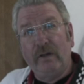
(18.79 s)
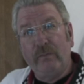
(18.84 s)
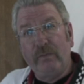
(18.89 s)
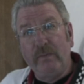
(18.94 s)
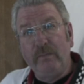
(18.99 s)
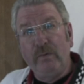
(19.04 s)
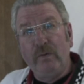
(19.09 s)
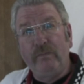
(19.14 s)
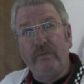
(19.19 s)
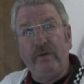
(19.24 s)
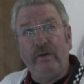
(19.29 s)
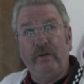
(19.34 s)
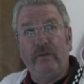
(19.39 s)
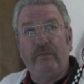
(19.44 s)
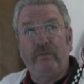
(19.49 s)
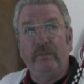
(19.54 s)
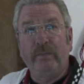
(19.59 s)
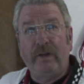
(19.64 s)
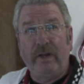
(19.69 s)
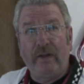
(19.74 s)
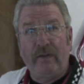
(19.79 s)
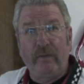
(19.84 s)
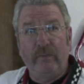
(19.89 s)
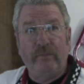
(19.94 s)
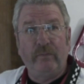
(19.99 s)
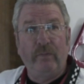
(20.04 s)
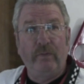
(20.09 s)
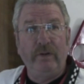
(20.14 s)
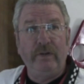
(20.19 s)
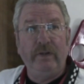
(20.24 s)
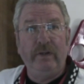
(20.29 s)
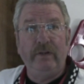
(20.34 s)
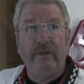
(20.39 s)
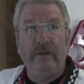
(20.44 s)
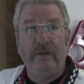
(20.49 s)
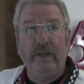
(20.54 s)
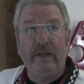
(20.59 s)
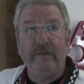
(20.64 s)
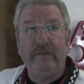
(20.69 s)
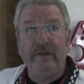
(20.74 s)
We moved here from California
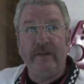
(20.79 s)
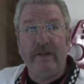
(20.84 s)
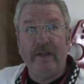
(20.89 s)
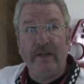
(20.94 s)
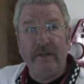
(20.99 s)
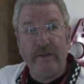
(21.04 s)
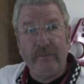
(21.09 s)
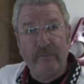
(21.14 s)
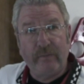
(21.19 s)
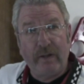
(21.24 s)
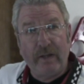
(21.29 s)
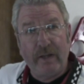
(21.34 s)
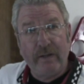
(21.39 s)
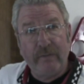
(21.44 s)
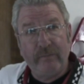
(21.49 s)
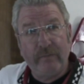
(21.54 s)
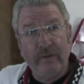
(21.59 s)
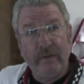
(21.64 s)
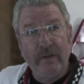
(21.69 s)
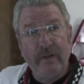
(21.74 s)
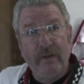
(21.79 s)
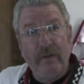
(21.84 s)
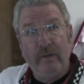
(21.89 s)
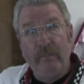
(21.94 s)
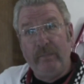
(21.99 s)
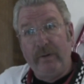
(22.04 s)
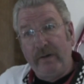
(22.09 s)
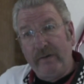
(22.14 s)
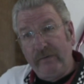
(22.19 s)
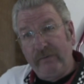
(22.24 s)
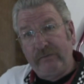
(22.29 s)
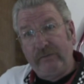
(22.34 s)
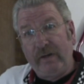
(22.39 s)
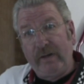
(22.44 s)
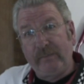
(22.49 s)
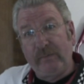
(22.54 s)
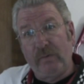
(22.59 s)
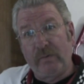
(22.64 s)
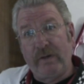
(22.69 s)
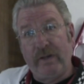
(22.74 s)
in 1995. Been in the
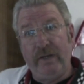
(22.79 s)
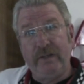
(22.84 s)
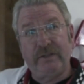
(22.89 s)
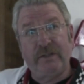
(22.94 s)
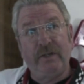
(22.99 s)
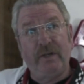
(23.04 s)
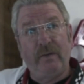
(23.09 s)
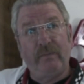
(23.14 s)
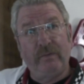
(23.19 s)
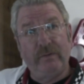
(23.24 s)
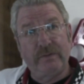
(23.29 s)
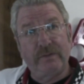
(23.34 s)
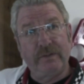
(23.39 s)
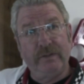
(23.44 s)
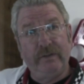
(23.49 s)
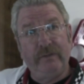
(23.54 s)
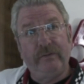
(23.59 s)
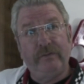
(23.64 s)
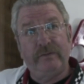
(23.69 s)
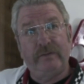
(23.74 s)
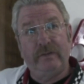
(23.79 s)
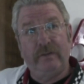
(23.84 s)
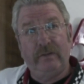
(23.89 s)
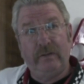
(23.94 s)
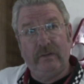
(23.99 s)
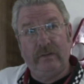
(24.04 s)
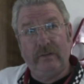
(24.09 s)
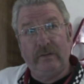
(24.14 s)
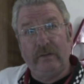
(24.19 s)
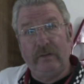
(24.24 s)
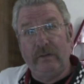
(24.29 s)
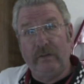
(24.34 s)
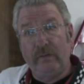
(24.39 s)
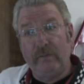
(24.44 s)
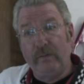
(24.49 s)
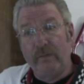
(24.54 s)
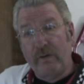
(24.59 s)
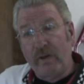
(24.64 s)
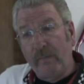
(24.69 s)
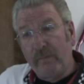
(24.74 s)
same location ever since.
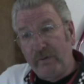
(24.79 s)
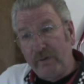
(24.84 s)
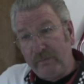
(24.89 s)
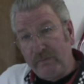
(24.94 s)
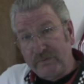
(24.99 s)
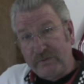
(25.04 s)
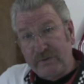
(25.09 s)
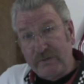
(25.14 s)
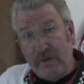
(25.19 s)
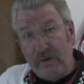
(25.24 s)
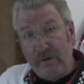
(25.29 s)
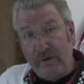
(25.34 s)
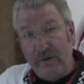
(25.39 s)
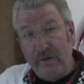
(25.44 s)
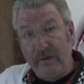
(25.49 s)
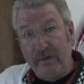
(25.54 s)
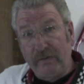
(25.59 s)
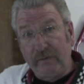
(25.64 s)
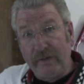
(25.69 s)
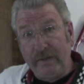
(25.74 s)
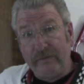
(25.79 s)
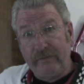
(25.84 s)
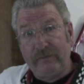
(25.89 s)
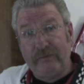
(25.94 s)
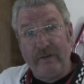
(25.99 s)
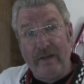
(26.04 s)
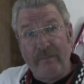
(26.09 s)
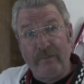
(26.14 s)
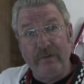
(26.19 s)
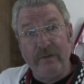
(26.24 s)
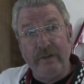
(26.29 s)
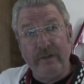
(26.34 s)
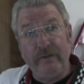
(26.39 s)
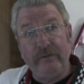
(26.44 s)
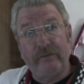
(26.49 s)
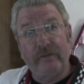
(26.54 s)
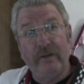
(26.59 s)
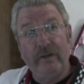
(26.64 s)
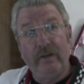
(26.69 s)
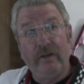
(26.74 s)
The company was started in the late
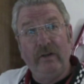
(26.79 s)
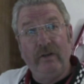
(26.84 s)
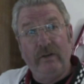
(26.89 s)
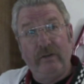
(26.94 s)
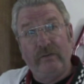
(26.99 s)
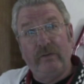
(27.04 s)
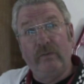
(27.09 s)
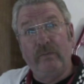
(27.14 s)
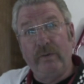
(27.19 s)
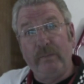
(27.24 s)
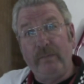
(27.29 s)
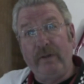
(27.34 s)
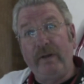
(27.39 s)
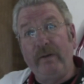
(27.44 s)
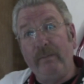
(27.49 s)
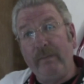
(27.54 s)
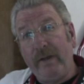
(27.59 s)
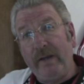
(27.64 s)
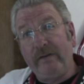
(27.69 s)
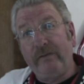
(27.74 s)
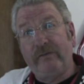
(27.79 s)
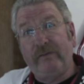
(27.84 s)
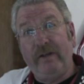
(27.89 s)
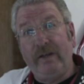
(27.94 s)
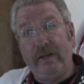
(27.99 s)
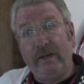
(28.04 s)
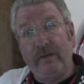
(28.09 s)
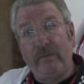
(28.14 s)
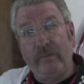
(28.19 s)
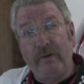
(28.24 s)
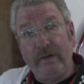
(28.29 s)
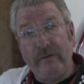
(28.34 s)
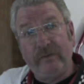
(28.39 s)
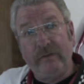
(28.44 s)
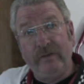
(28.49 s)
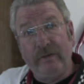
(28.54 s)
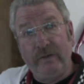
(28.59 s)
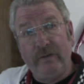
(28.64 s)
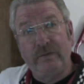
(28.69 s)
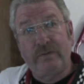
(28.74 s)
70s, so we've been a mainstay in the
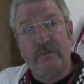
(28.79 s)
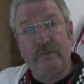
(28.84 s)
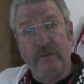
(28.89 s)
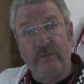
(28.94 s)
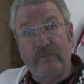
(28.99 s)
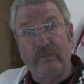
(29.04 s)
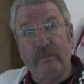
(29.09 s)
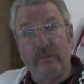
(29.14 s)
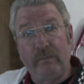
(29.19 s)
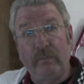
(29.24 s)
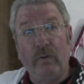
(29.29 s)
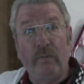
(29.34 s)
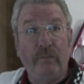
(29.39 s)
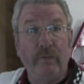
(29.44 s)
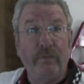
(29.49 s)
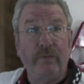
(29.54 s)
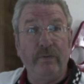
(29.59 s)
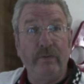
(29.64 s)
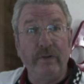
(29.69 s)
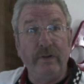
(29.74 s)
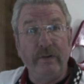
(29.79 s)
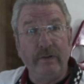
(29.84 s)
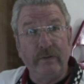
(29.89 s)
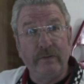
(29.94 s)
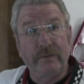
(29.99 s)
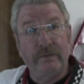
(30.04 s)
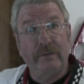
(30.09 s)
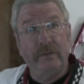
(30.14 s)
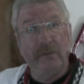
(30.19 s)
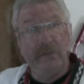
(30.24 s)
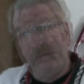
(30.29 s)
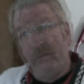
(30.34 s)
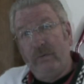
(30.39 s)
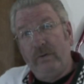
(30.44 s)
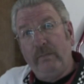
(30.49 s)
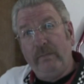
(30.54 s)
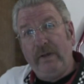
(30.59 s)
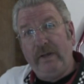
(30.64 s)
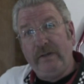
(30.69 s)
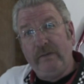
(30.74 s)
racing industry for over 30 years.
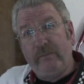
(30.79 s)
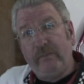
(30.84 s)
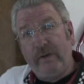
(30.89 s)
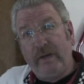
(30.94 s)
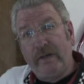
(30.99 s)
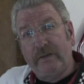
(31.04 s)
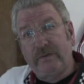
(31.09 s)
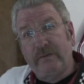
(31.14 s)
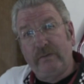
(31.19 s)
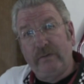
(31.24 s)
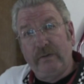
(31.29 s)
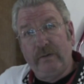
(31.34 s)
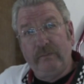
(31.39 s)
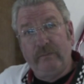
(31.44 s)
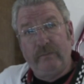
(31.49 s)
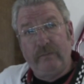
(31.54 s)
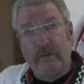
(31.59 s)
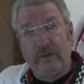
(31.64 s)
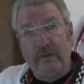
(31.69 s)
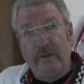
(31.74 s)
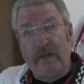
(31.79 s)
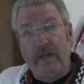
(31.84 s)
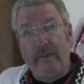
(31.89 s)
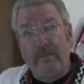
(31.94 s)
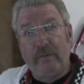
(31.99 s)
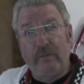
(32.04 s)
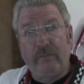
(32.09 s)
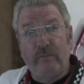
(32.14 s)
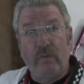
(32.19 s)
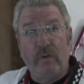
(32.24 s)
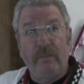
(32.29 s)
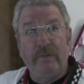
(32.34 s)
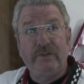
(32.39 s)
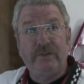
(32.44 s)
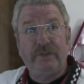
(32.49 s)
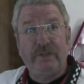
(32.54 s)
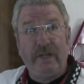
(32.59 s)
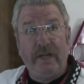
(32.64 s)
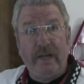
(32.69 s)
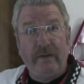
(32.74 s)
We're a manufacturer of
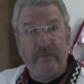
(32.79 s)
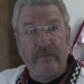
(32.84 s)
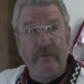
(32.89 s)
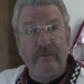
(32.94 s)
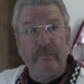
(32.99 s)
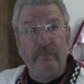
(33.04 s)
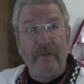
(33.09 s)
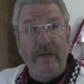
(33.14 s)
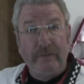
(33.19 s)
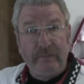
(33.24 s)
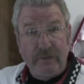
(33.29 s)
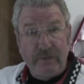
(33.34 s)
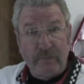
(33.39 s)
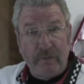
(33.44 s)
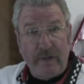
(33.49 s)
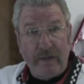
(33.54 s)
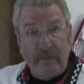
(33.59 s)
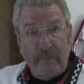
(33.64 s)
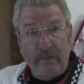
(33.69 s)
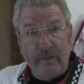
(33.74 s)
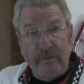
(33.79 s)
high-performance chassis, mainly drag